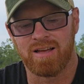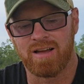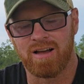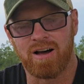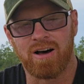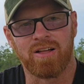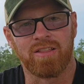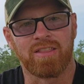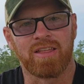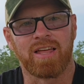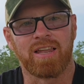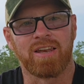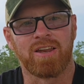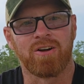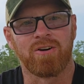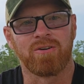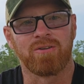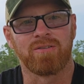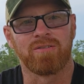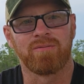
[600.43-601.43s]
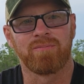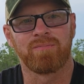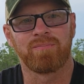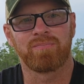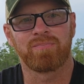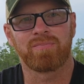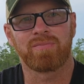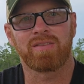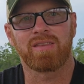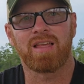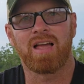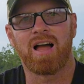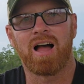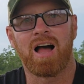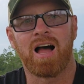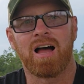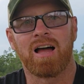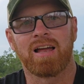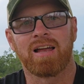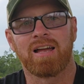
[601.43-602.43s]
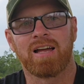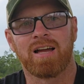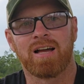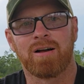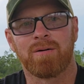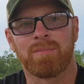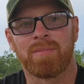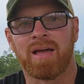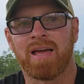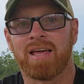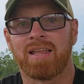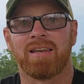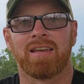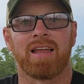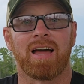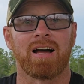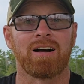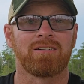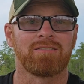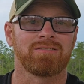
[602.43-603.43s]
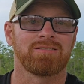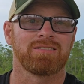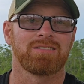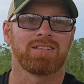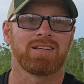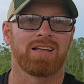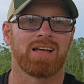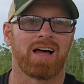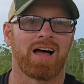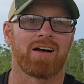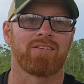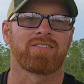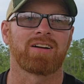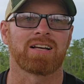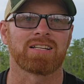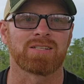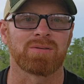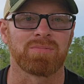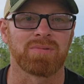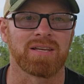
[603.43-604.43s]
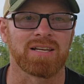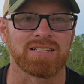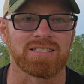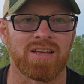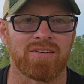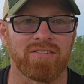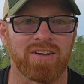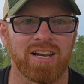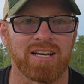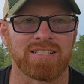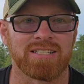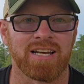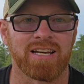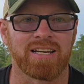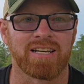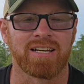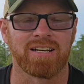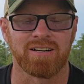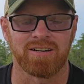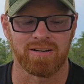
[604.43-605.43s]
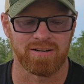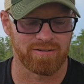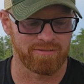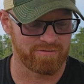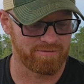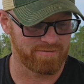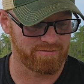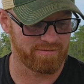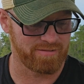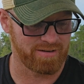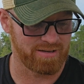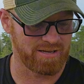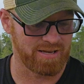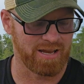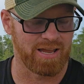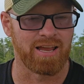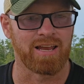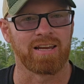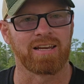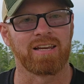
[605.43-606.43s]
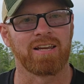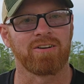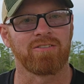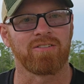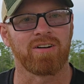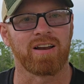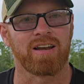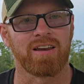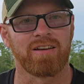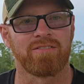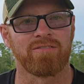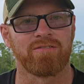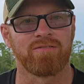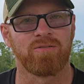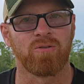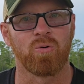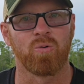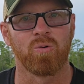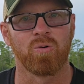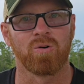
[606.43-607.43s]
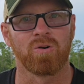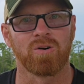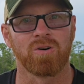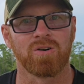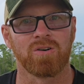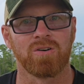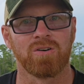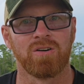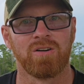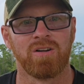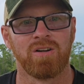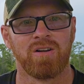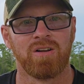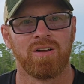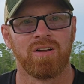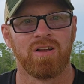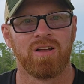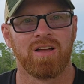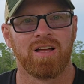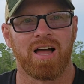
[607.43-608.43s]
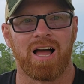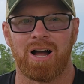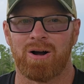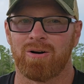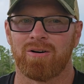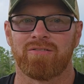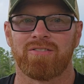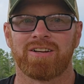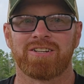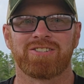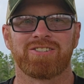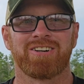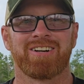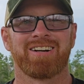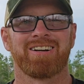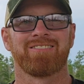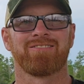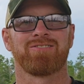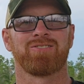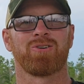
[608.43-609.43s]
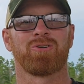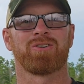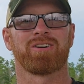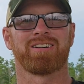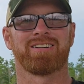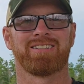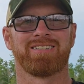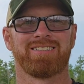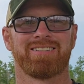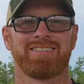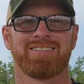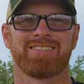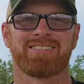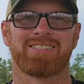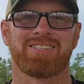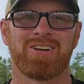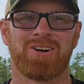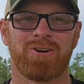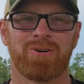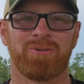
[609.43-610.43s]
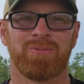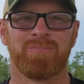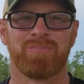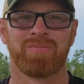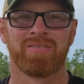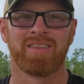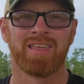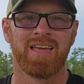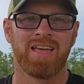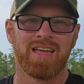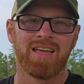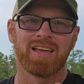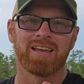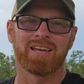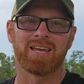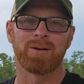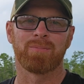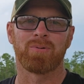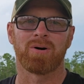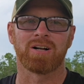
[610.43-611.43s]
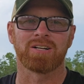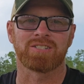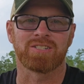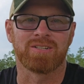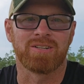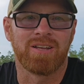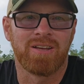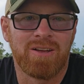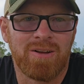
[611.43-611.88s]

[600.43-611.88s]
On that note, I am heading out. I've got some things I've got to take care of and get ready for our adventure here in Florida. So keep watching.